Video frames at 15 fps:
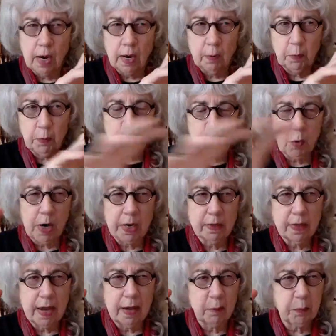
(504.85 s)
I would
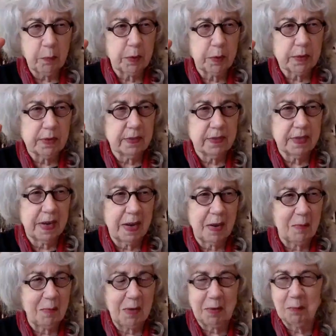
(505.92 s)
write that person's
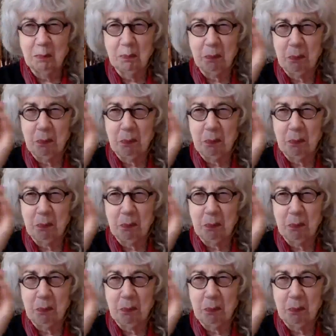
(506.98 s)
name in